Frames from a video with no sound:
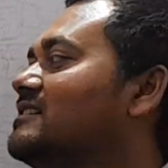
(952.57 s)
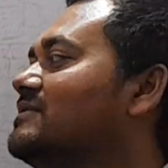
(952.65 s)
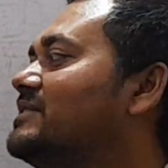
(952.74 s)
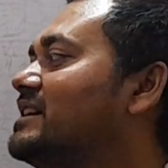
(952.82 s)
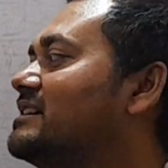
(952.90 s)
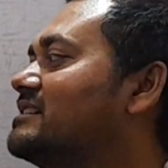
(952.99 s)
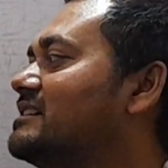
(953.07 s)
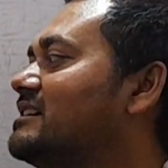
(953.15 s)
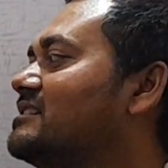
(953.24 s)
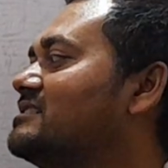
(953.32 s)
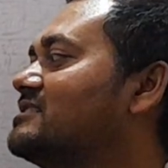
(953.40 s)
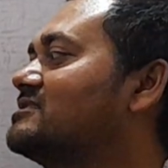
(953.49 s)
that
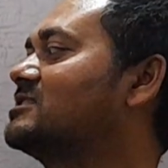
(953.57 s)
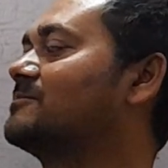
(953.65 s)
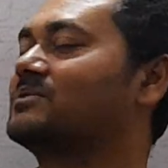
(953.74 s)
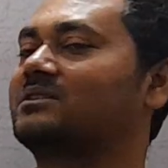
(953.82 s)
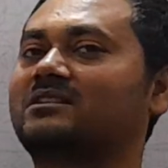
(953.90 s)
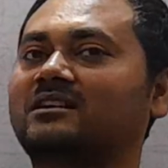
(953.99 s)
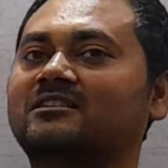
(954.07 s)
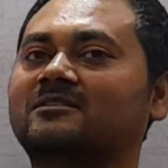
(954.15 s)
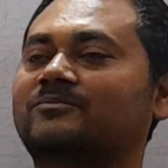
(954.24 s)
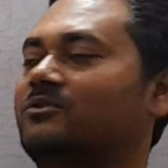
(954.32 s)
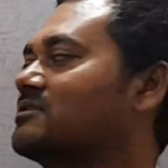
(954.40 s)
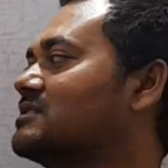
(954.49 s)
it is difficult
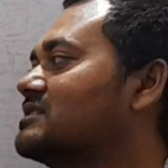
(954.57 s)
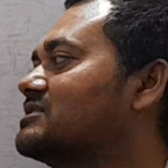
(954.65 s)
for the